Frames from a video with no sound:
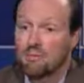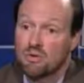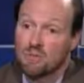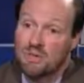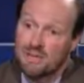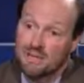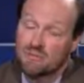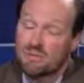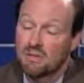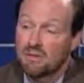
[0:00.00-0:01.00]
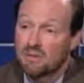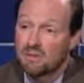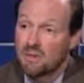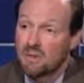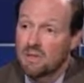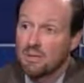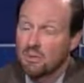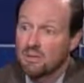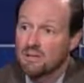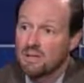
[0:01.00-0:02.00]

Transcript: We've been actively talking with